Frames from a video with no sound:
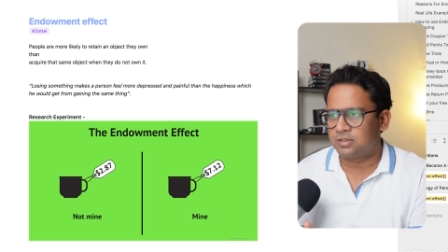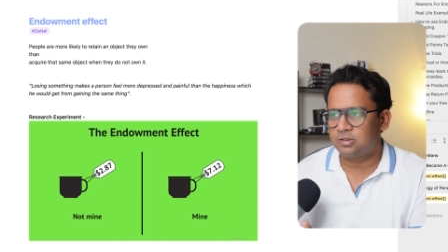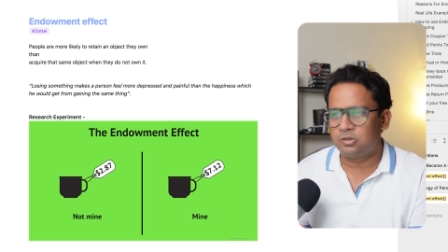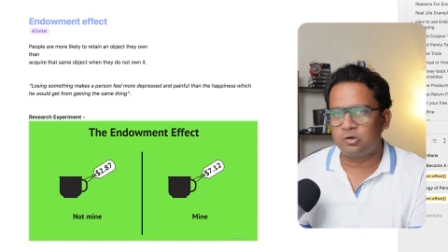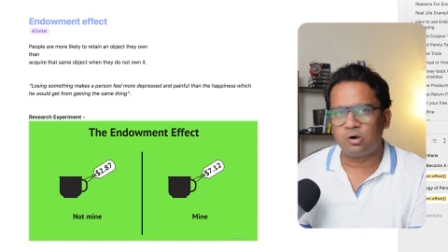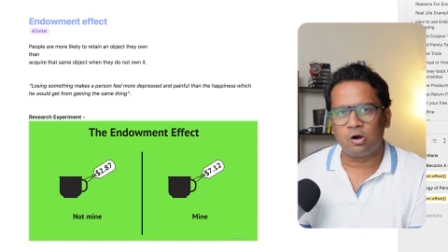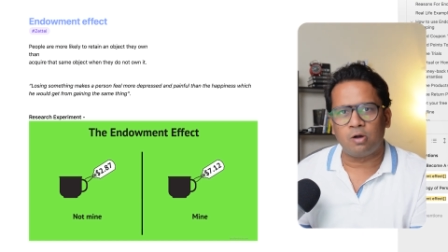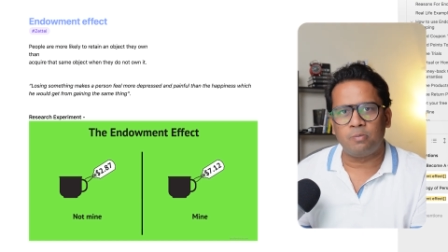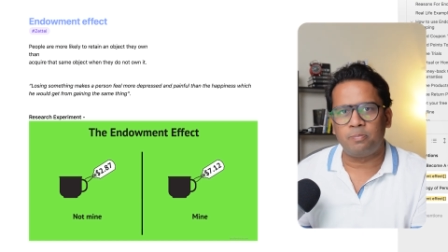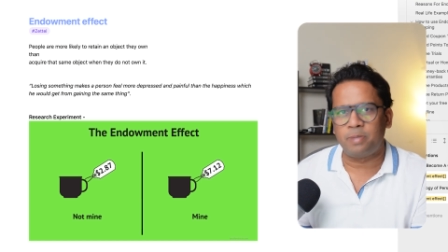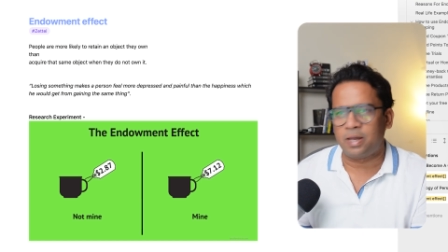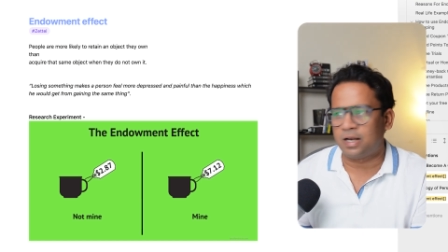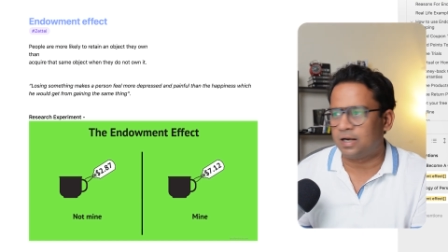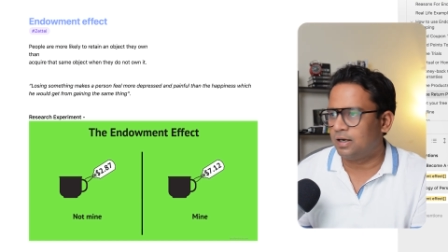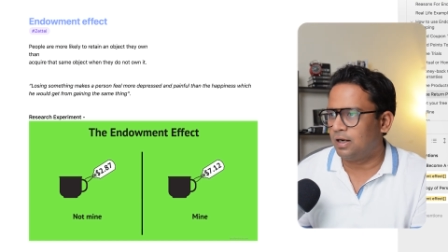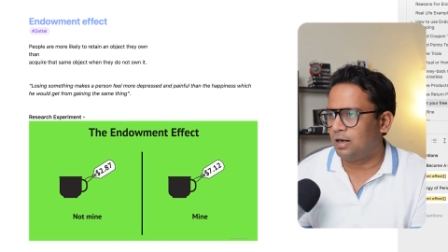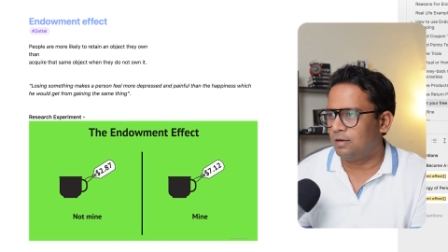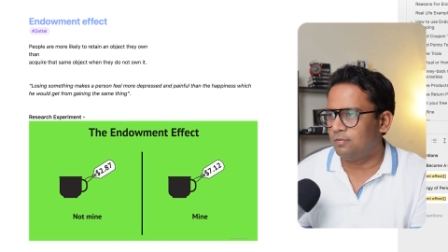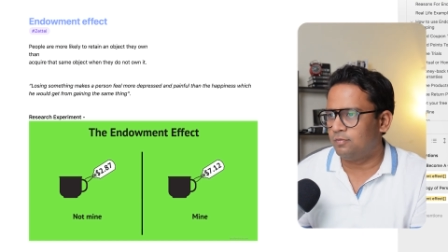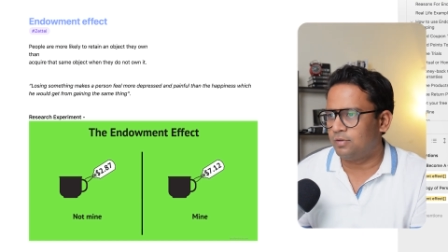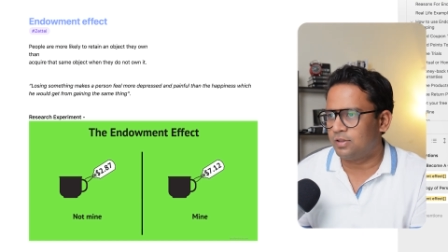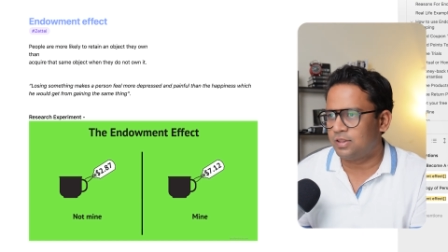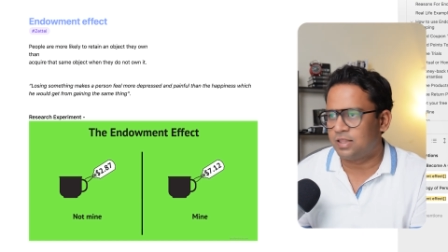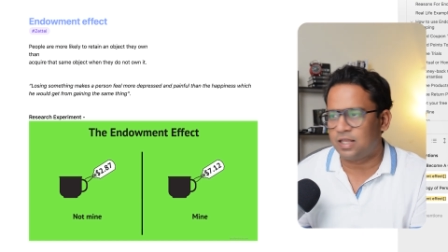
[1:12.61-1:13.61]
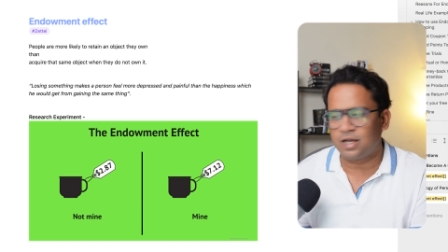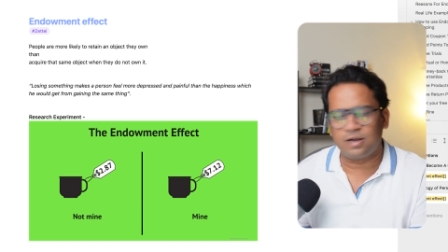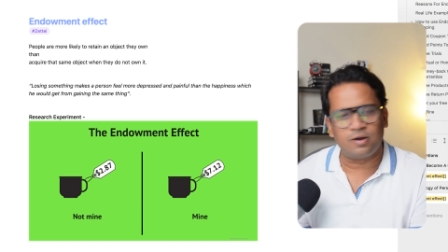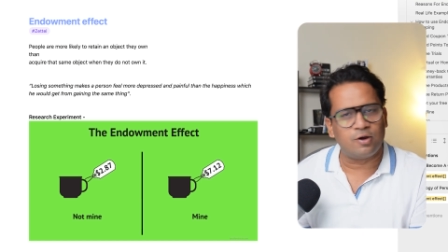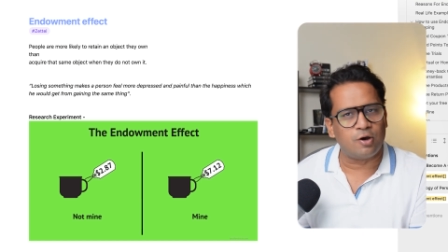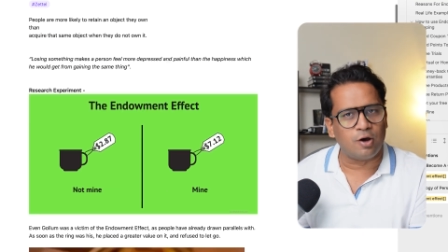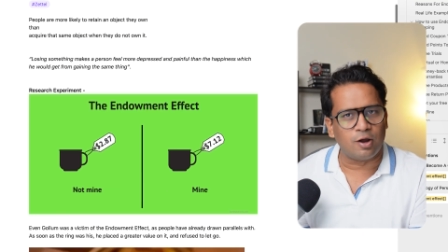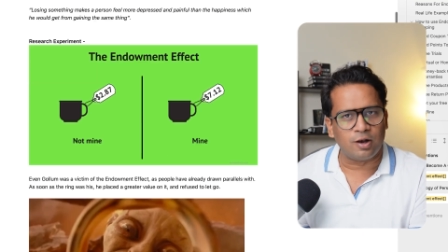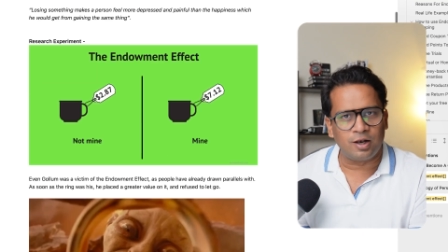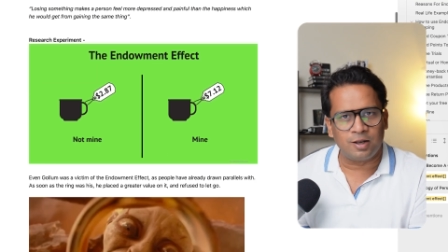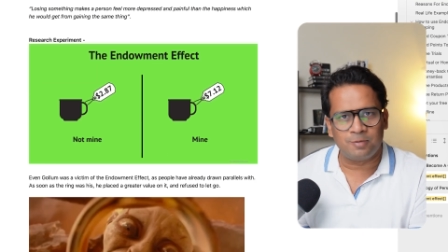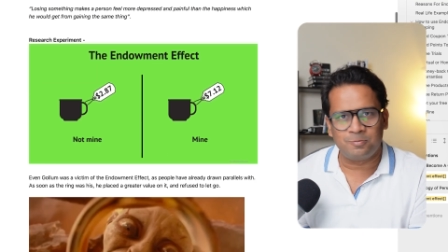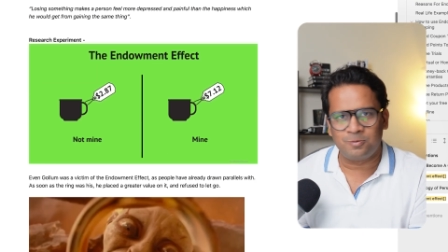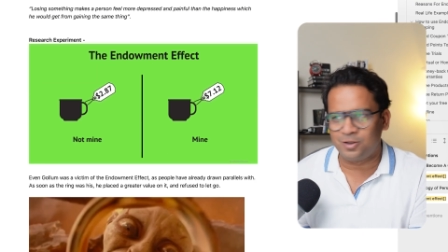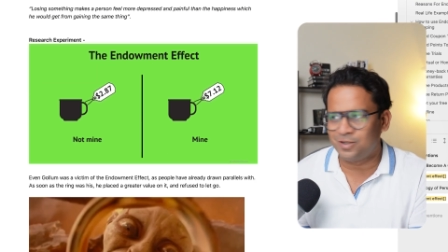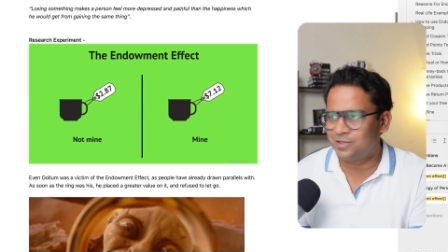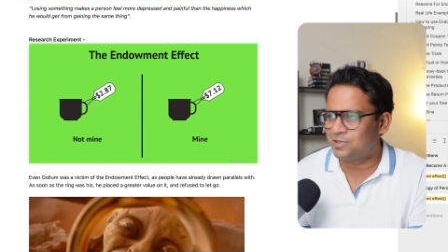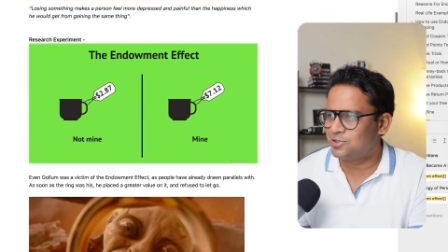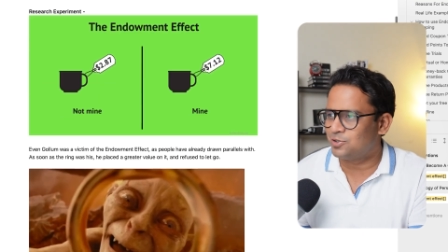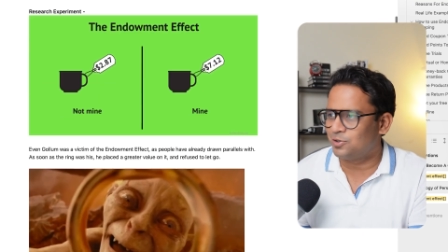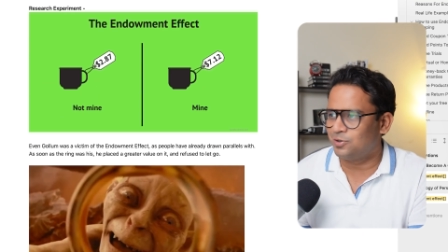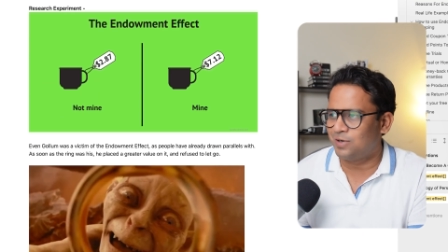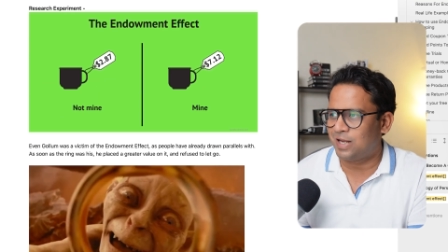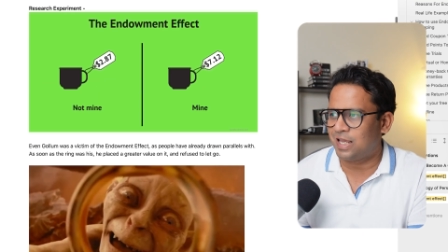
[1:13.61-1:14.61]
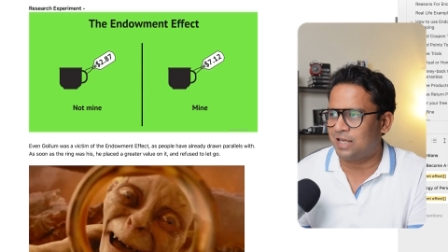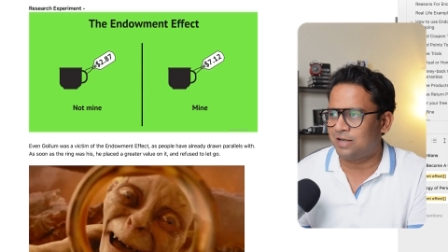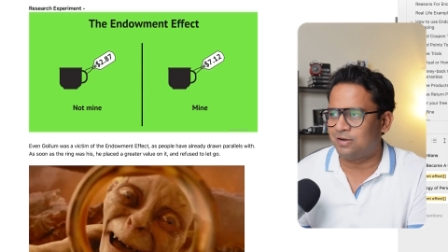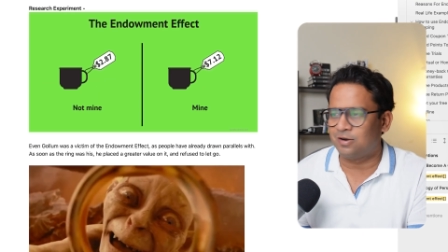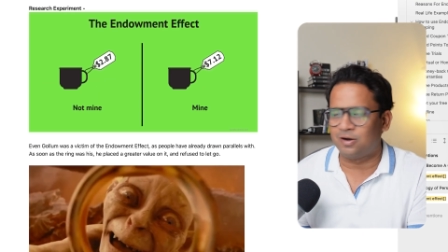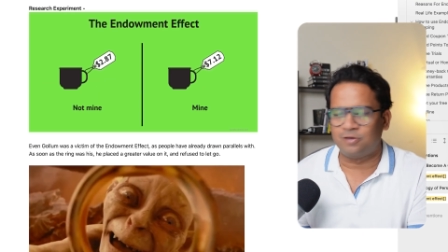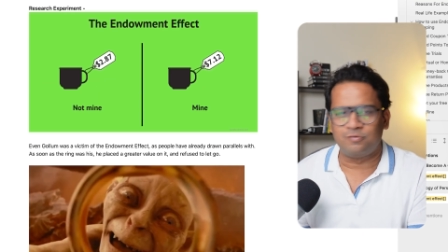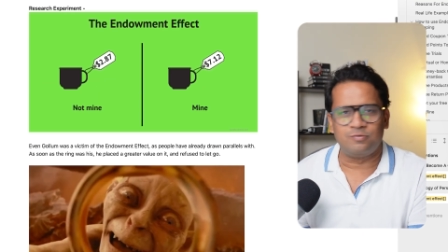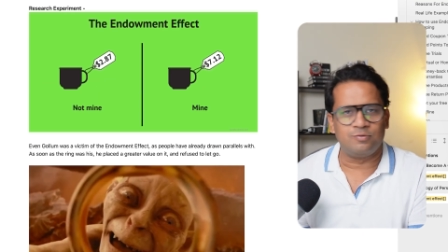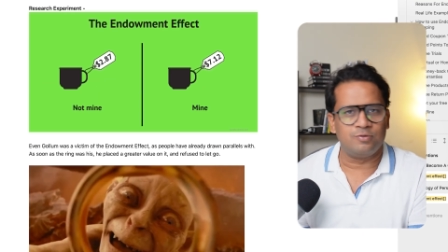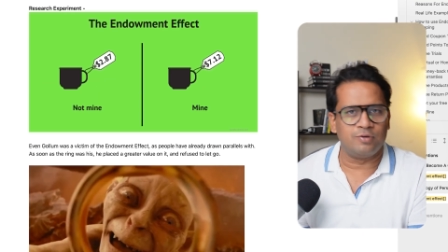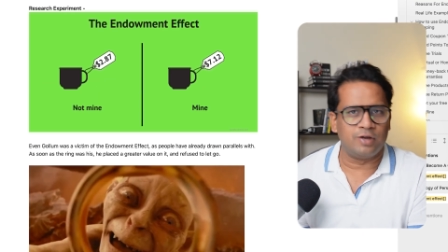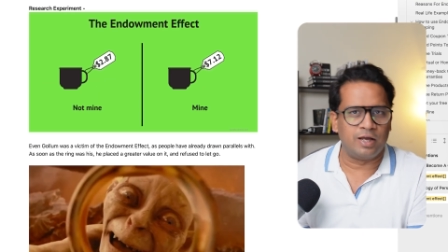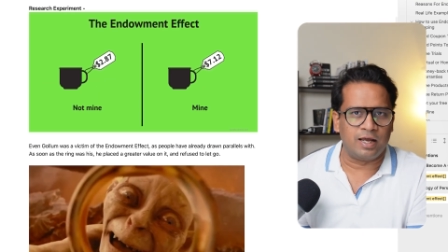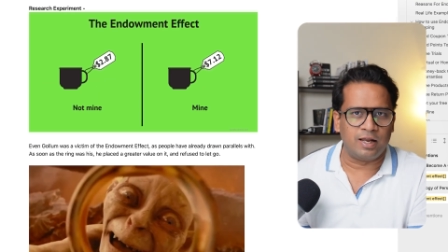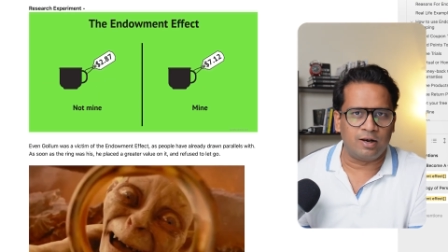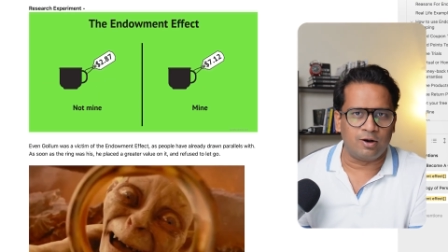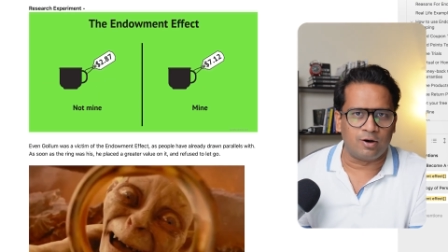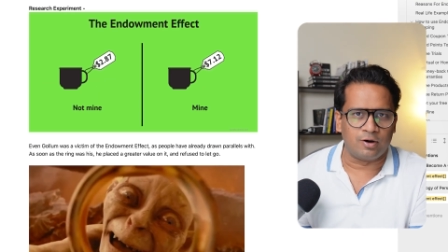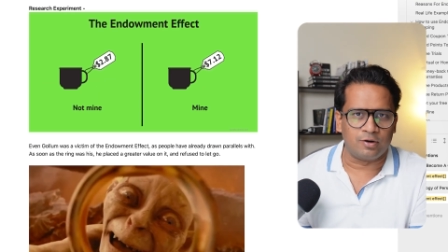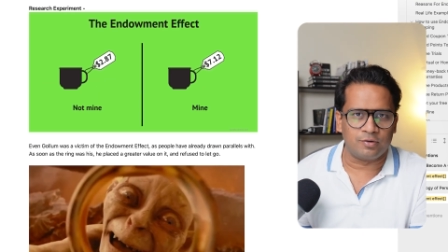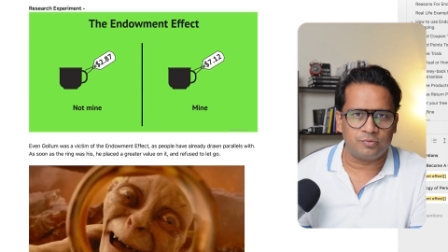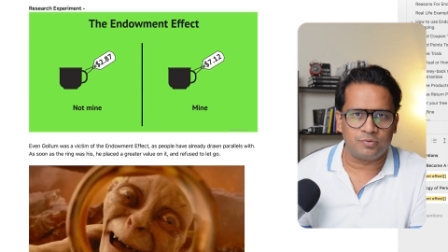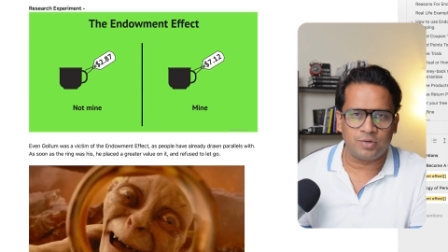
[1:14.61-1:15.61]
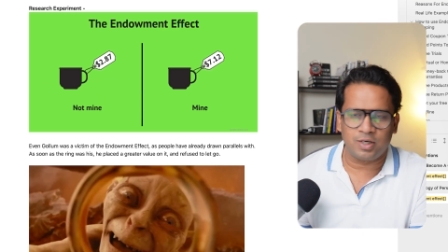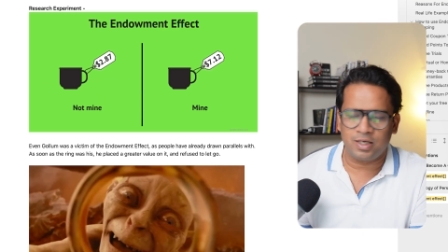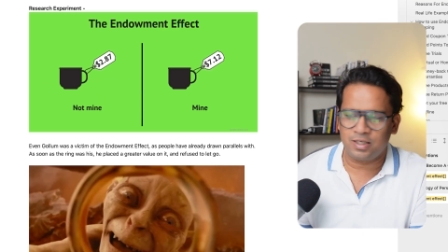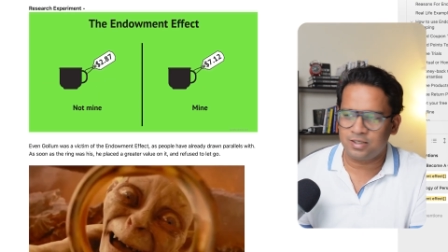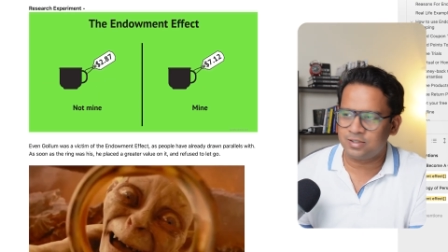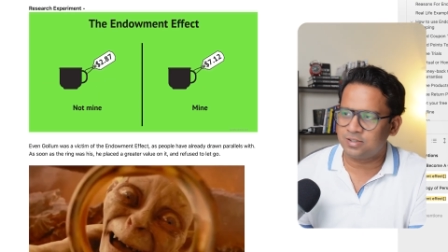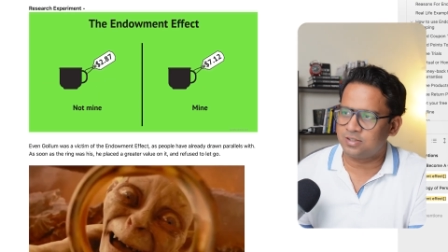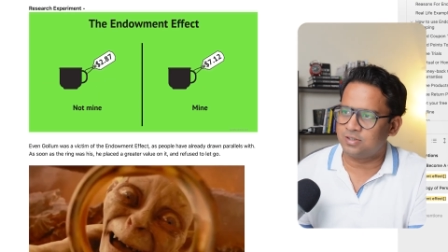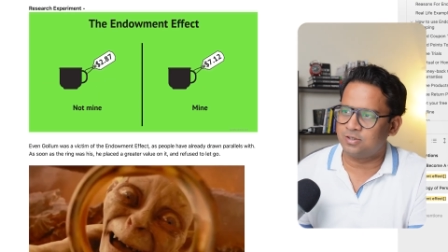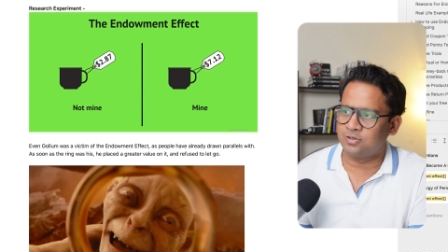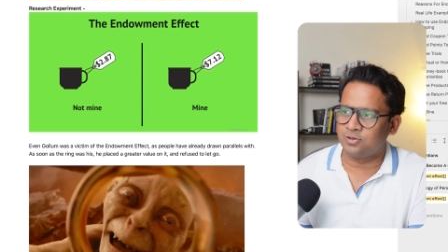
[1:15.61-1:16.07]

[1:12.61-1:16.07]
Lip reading: draw parallel with the golem also, like of Lord of the Rings.